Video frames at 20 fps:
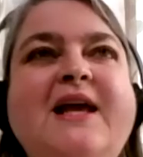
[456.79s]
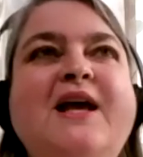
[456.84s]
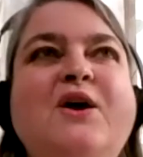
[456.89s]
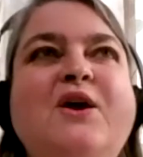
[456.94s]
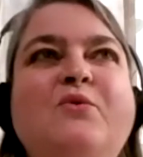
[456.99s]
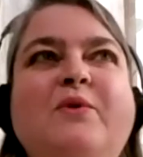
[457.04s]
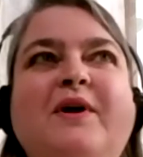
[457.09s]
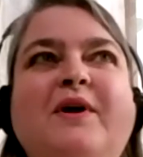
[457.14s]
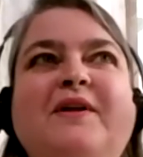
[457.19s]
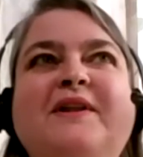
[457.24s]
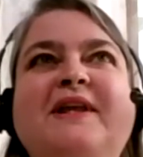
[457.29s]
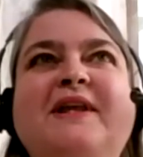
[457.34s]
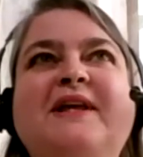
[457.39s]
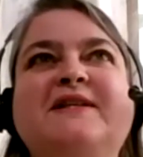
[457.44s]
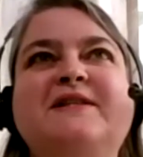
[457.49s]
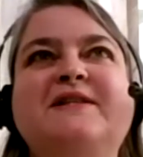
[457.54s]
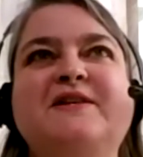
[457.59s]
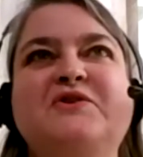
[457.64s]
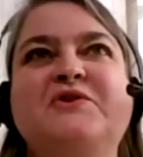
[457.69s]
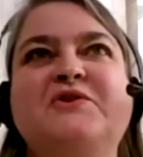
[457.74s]
Well,
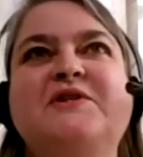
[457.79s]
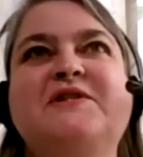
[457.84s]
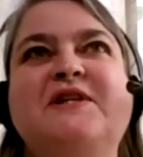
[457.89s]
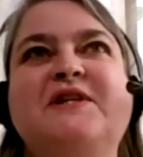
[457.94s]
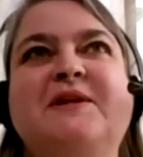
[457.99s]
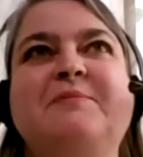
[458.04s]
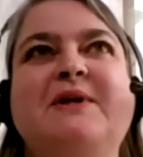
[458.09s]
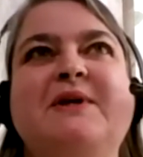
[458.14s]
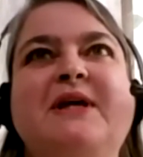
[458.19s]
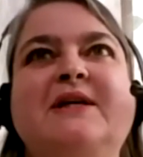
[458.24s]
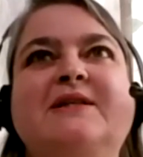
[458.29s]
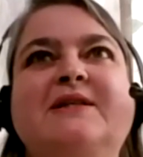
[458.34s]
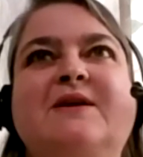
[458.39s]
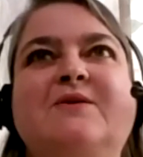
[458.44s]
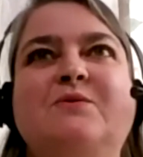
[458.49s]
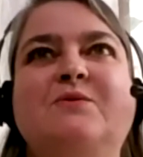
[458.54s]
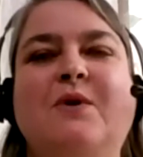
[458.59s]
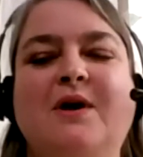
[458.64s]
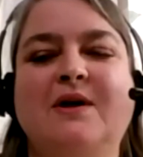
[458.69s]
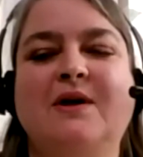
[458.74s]
it's interesting because I
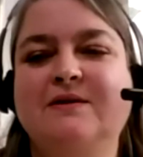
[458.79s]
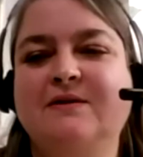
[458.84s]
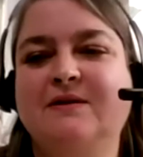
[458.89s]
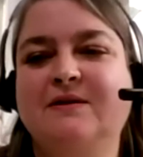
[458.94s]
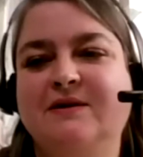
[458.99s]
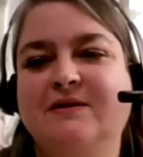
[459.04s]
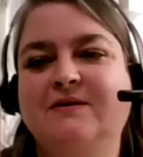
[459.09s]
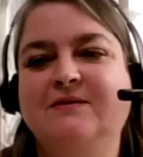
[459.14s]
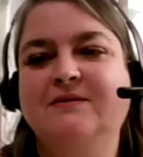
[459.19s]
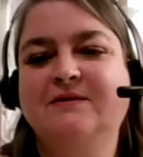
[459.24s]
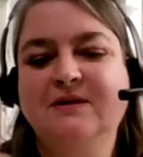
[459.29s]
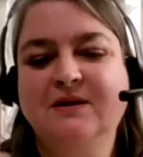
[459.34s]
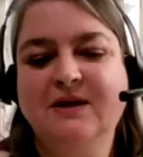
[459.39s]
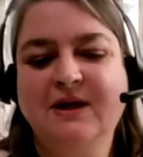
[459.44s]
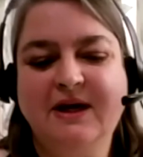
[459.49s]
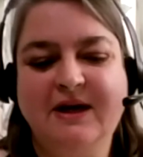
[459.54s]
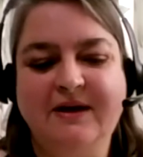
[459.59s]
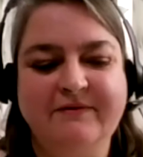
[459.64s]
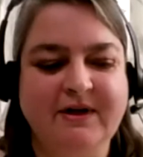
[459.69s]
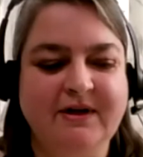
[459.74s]
walked in
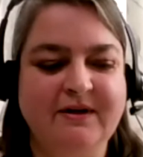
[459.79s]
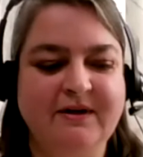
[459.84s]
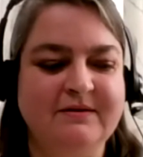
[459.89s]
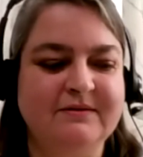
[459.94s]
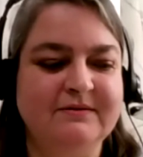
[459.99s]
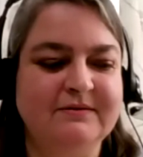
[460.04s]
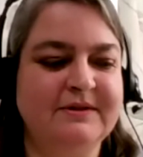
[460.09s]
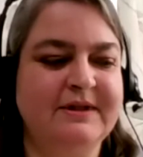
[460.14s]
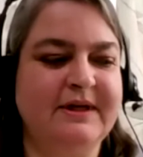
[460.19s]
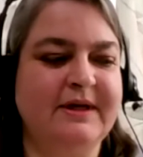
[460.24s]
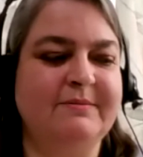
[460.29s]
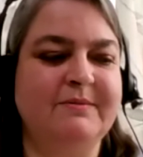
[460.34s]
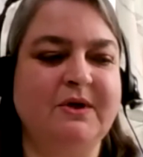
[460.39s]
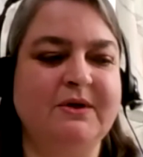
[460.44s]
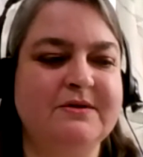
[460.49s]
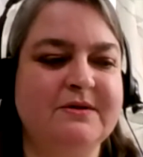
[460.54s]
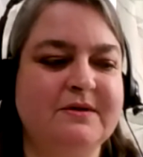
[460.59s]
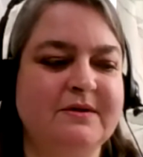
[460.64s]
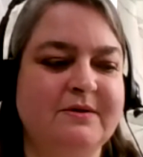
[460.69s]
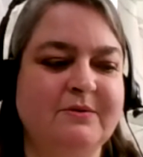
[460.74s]
having done
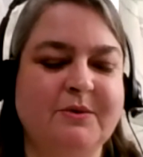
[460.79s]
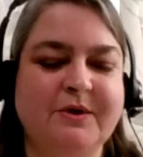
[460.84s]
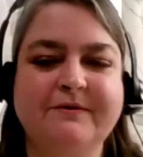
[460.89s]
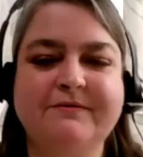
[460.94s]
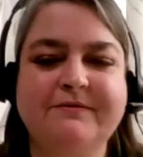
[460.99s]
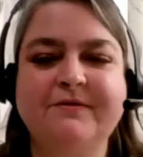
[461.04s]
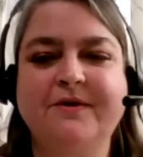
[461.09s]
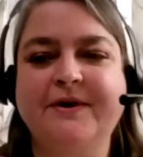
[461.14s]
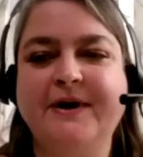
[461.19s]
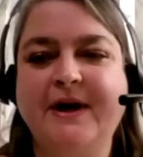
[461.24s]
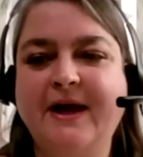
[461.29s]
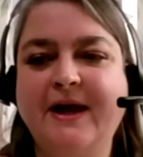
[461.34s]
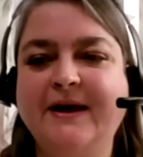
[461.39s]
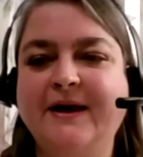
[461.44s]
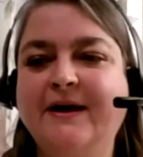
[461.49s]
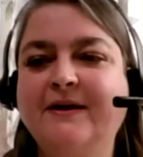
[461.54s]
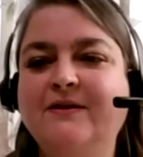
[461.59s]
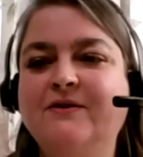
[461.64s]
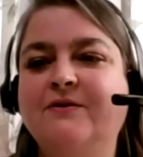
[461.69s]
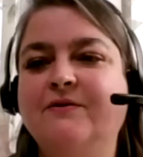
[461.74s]
most of the work for an
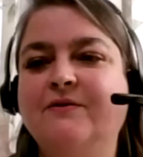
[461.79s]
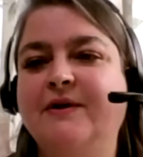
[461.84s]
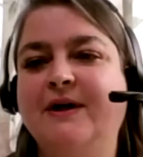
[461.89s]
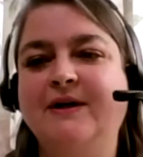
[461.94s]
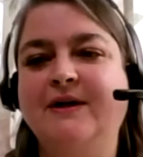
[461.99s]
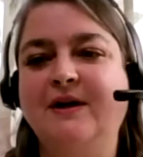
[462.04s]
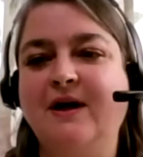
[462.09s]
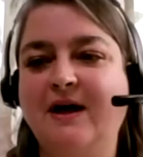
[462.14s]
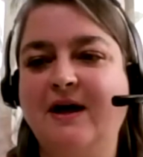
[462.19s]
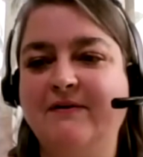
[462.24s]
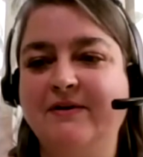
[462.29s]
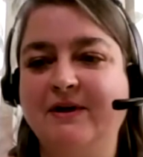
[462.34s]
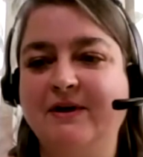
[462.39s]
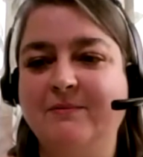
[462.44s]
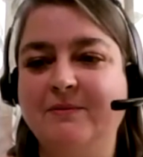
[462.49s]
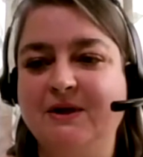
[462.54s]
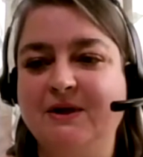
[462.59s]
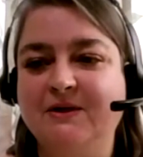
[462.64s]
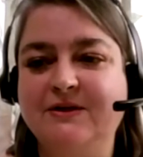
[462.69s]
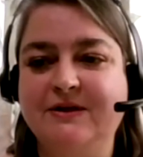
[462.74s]
AA degree and not having
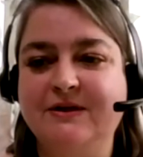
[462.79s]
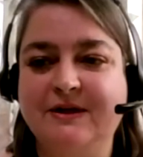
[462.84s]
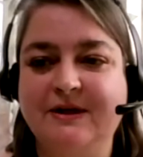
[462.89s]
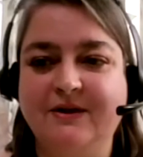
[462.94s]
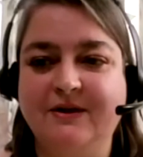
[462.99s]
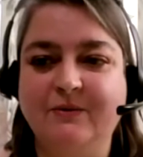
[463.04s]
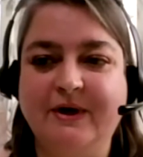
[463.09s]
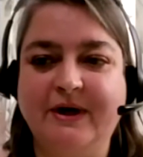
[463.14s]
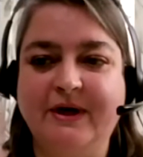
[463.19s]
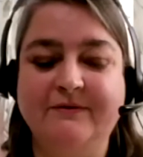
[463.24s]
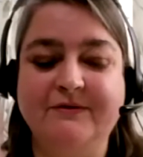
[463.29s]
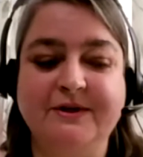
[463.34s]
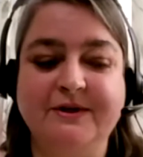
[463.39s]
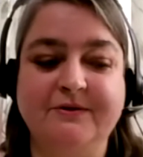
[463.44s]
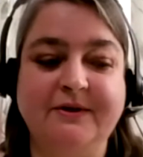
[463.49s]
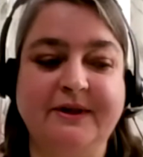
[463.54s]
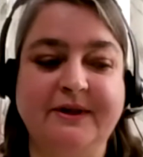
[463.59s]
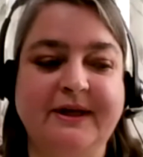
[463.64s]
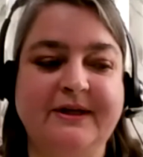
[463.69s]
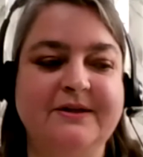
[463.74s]
much in the way of
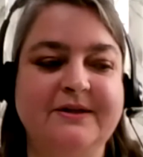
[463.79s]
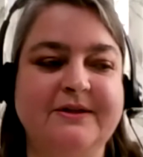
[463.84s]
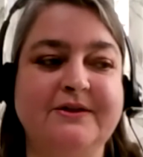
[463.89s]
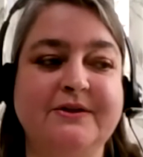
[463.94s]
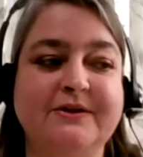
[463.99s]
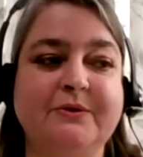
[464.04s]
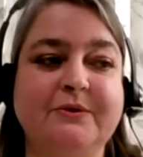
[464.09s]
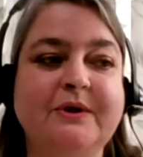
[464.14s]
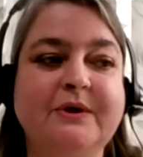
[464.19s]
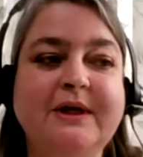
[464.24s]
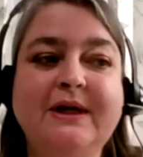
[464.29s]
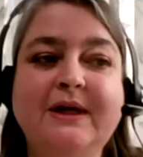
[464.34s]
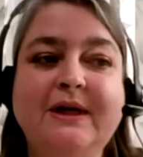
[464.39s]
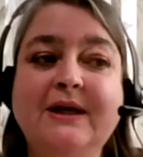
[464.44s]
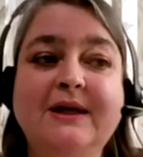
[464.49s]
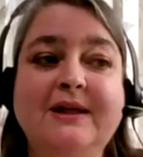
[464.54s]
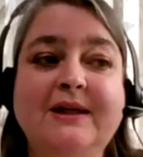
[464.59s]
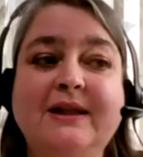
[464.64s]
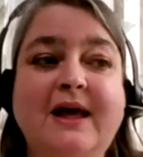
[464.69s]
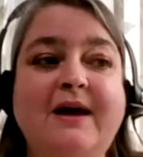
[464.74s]
general ed to do
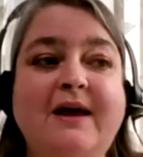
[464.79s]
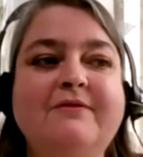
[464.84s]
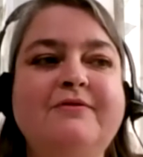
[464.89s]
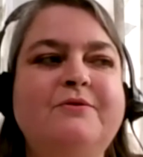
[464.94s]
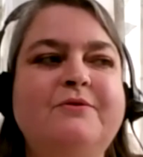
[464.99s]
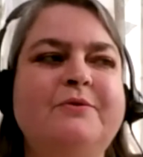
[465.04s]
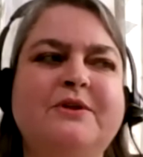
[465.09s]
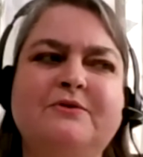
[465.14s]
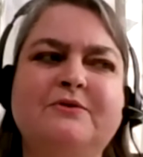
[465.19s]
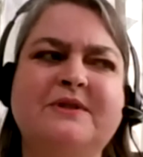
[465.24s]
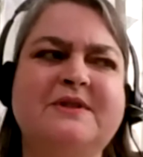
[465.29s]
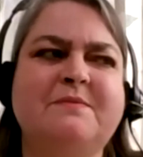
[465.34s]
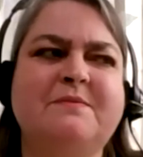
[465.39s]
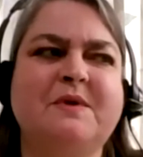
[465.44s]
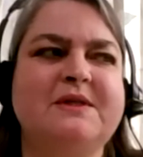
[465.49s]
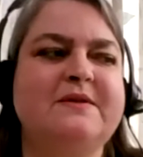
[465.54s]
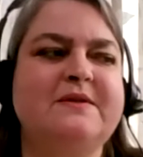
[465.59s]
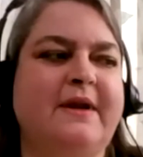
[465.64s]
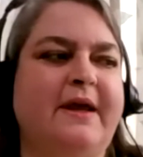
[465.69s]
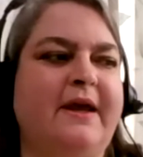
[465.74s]
left, which was a
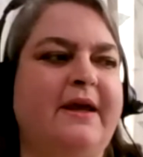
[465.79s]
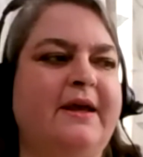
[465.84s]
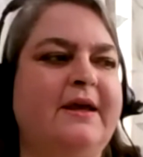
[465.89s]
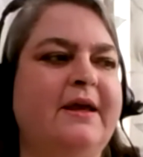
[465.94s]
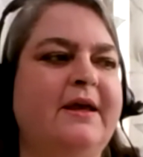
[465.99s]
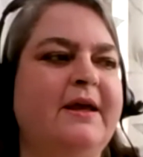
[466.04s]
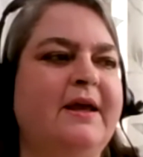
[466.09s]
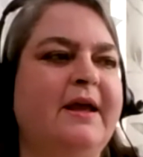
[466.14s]
mistake.